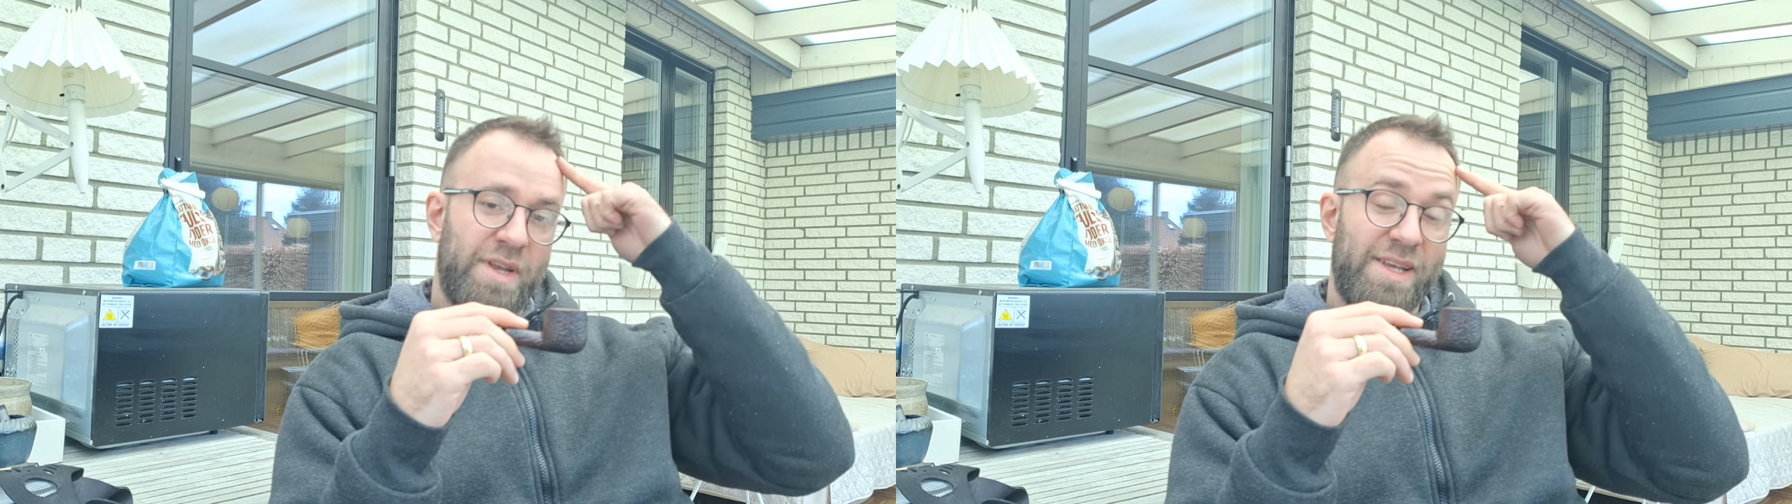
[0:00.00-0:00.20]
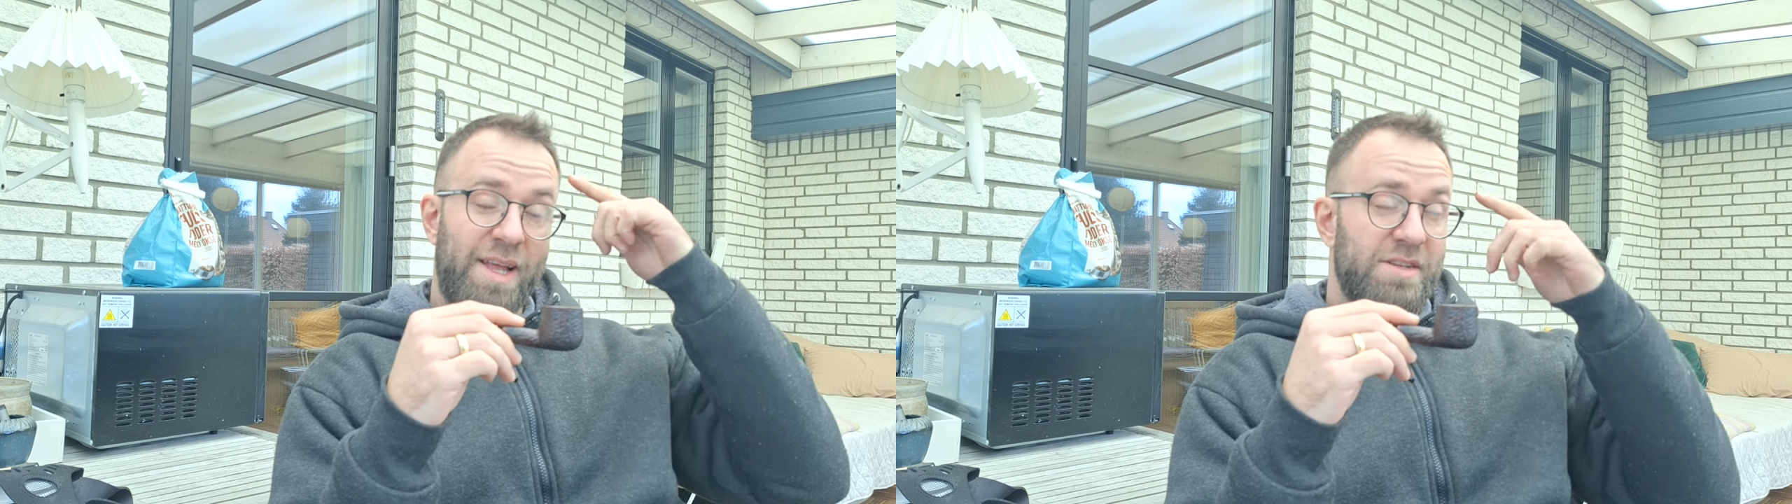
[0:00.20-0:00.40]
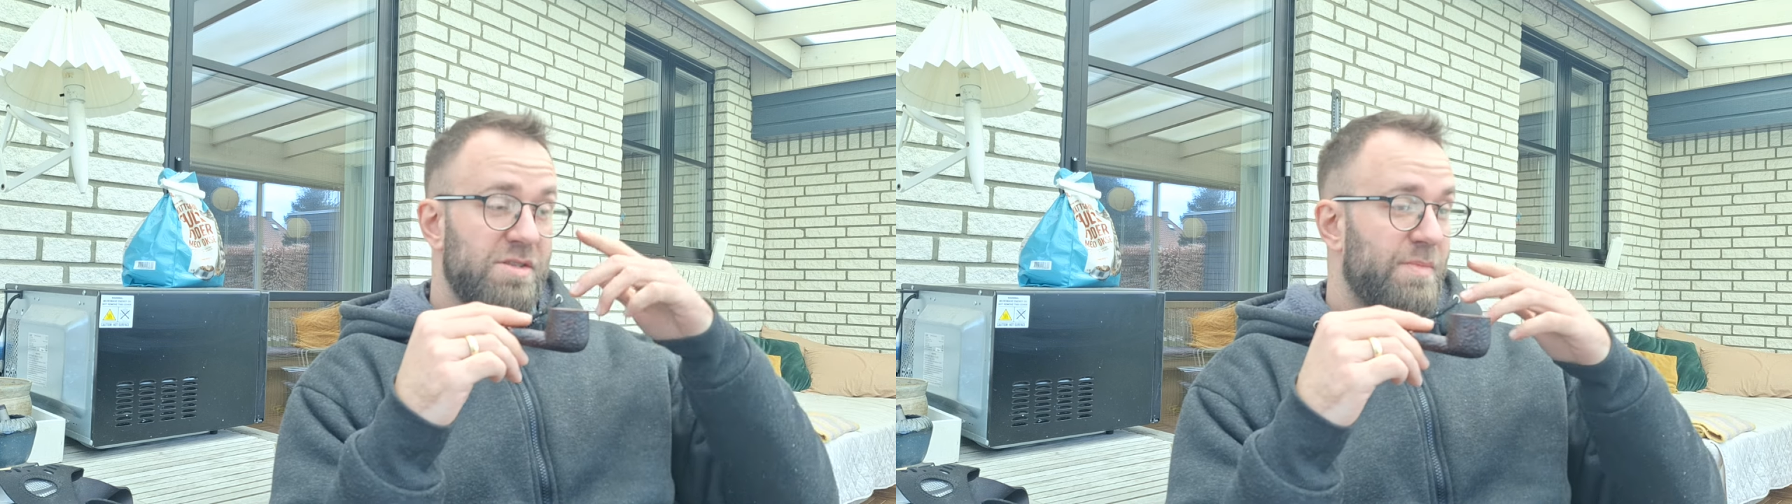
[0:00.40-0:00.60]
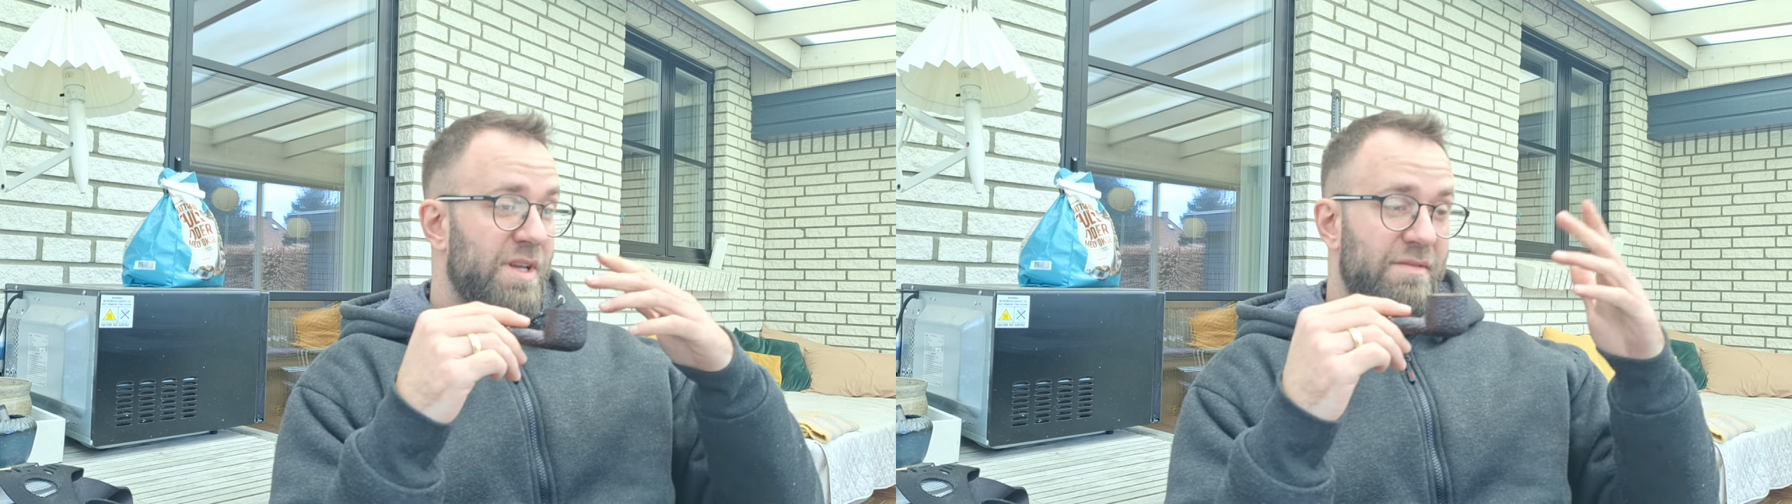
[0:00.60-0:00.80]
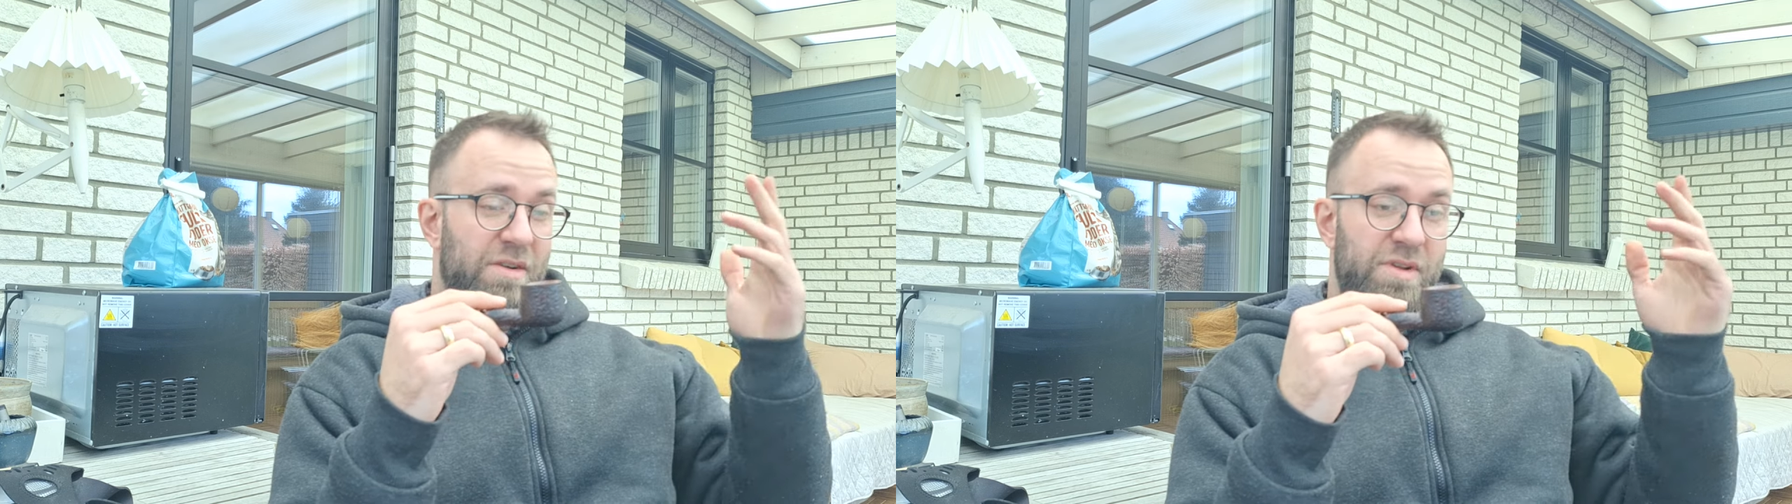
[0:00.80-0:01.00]
and it gets to
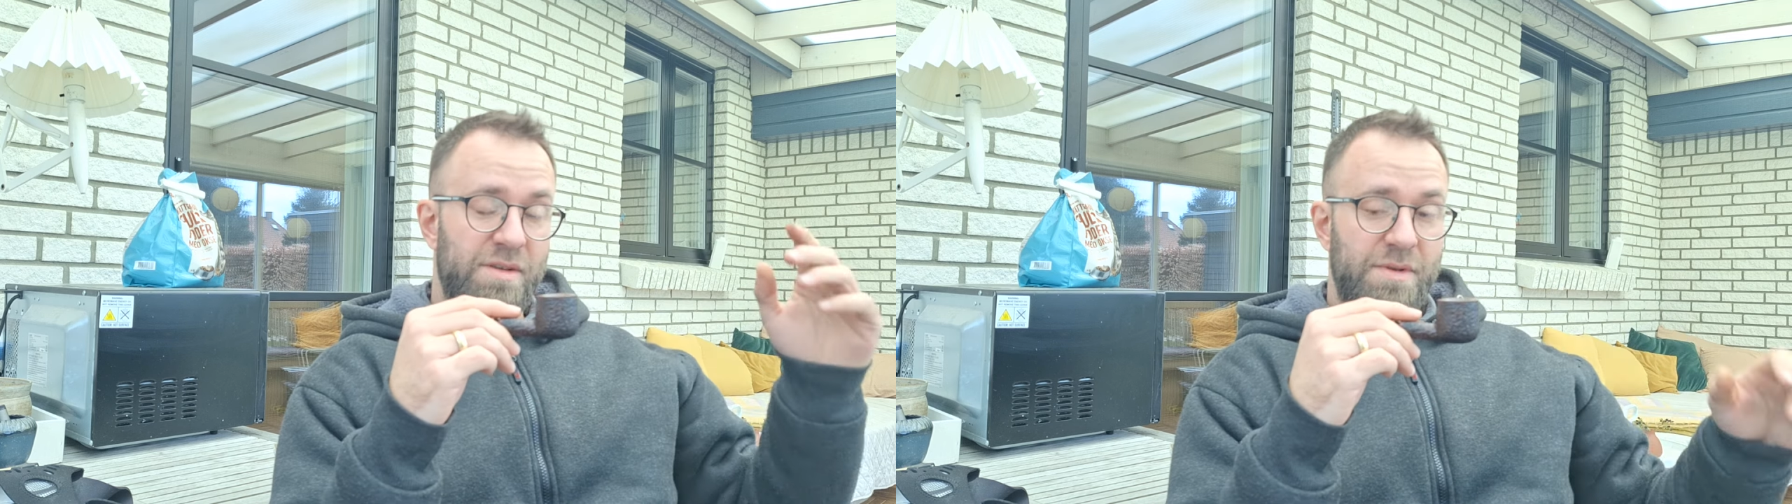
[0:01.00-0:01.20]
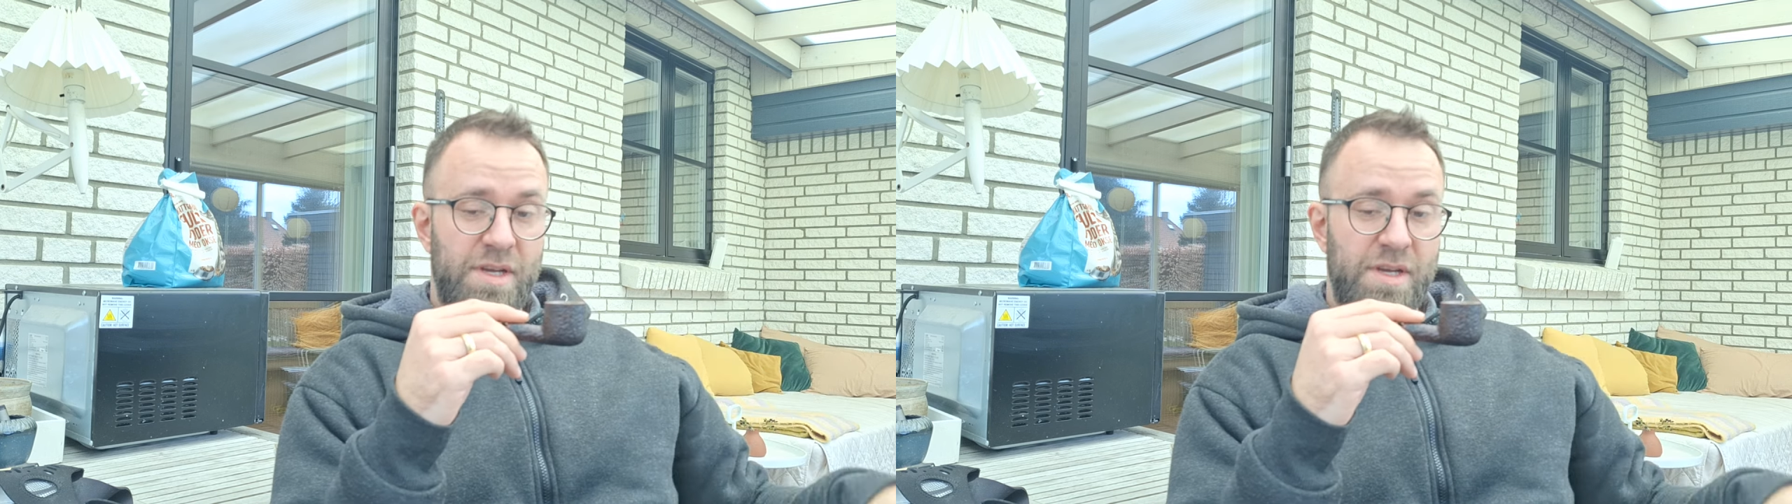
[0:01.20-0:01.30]
be a very